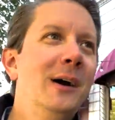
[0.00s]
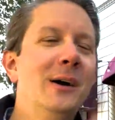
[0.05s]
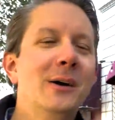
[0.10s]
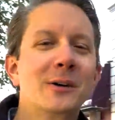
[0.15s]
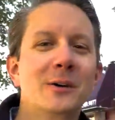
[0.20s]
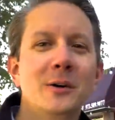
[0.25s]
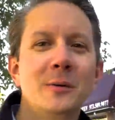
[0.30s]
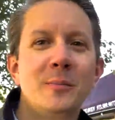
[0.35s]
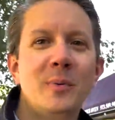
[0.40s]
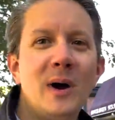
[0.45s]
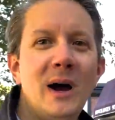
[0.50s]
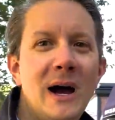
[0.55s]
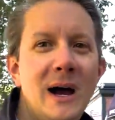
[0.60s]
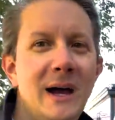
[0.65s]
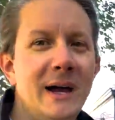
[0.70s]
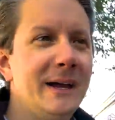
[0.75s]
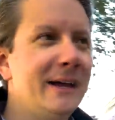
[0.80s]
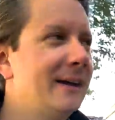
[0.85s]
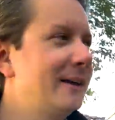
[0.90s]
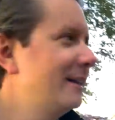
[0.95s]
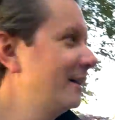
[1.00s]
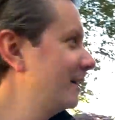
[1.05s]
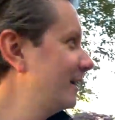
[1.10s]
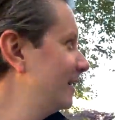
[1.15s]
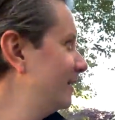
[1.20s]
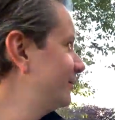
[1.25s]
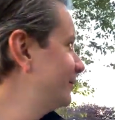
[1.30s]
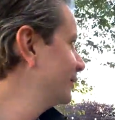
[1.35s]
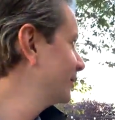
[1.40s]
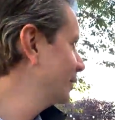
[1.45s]
good pie
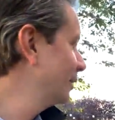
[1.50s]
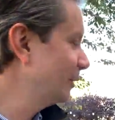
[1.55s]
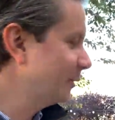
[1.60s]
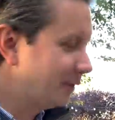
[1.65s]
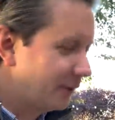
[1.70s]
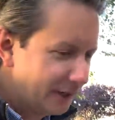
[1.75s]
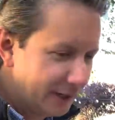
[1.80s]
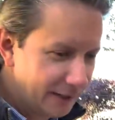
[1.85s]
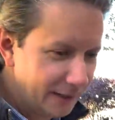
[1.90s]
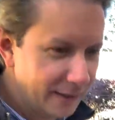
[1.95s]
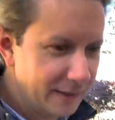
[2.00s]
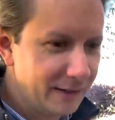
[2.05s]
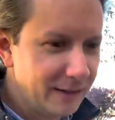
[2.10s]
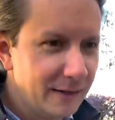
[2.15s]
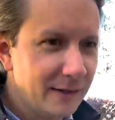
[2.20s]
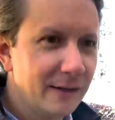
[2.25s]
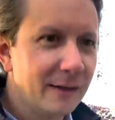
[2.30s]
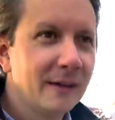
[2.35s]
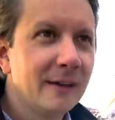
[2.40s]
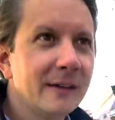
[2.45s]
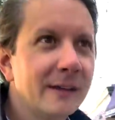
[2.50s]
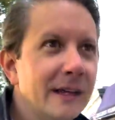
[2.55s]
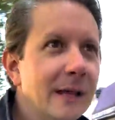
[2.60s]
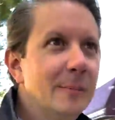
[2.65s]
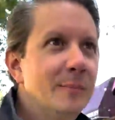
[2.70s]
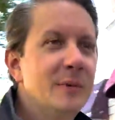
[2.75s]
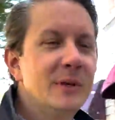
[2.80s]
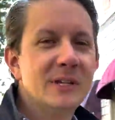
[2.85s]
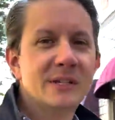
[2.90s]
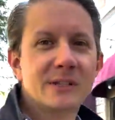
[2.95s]
if you're gonna wanna
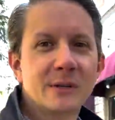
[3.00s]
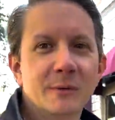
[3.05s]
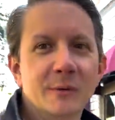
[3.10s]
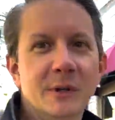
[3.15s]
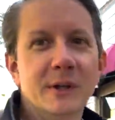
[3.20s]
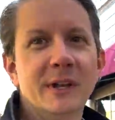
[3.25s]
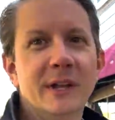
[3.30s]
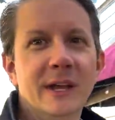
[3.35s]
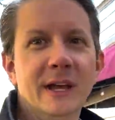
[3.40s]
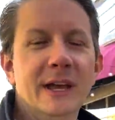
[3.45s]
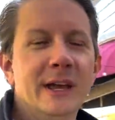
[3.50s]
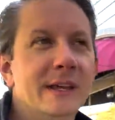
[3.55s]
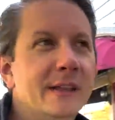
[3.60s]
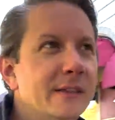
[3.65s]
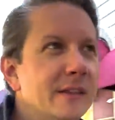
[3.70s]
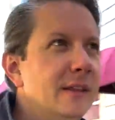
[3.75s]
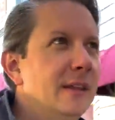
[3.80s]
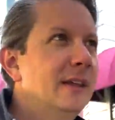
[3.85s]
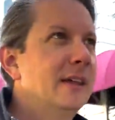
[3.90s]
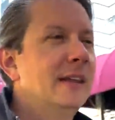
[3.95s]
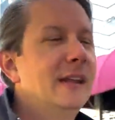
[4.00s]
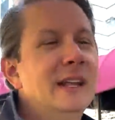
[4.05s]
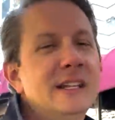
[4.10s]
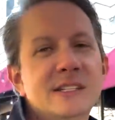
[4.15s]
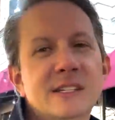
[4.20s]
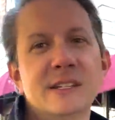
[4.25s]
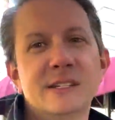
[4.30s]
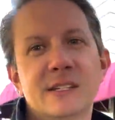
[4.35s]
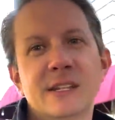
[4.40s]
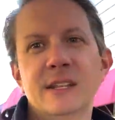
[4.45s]
get pizza one day. And
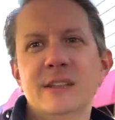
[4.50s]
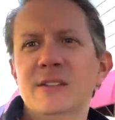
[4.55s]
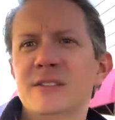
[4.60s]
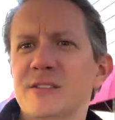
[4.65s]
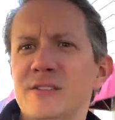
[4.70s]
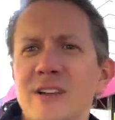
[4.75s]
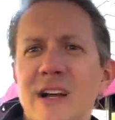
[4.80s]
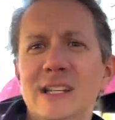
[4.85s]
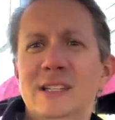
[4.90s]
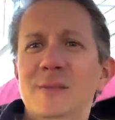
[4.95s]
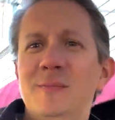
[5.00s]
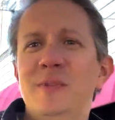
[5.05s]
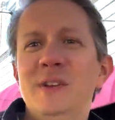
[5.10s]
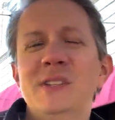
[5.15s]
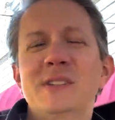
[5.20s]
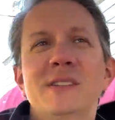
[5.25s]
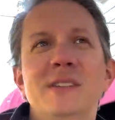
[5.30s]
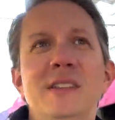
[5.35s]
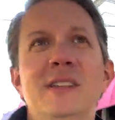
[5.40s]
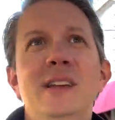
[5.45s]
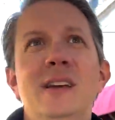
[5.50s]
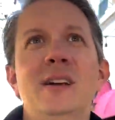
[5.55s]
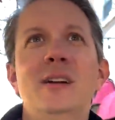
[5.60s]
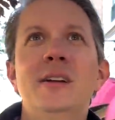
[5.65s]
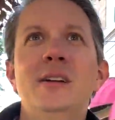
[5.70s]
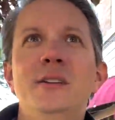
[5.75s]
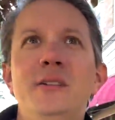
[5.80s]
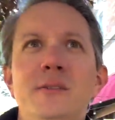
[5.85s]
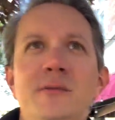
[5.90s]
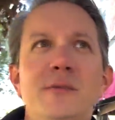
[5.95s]
as I said, there's lots of pizza in the
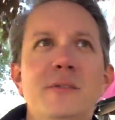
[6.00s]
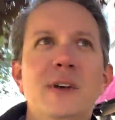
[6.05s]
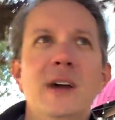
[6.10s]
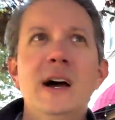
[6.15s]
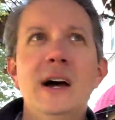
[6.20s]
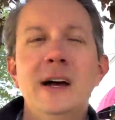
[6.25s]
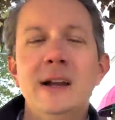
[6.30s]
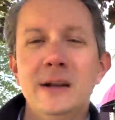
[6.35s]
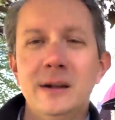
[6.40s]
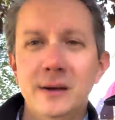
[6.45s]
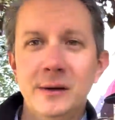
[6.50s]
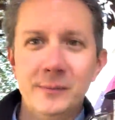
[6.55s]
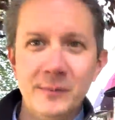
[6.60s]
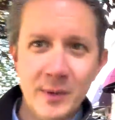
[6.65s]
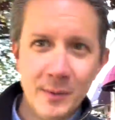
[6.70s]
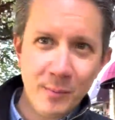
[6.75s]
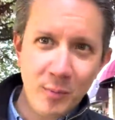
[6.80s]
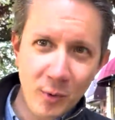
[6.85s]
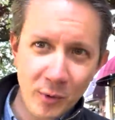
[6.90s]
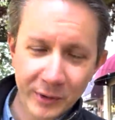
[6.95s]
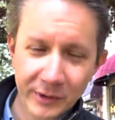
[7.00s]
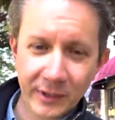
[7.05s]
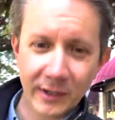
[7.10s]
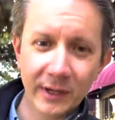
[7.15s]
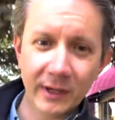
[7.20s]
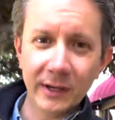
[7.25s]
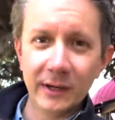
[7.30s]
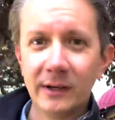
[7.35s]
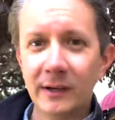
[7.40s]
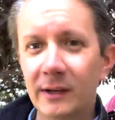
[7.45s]
area. You've got the
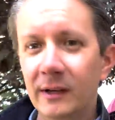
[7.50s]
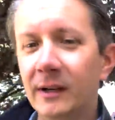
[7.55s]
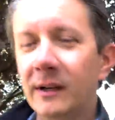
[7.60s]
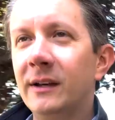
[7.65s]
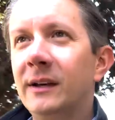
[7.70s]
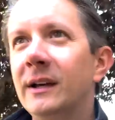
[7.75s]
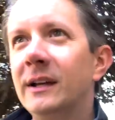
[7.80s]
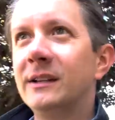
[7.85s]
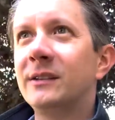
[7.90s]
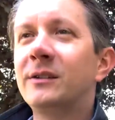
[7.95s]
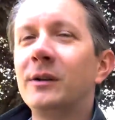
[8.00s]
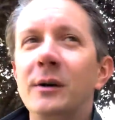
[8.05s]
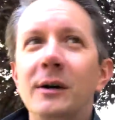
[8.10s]
Porta and so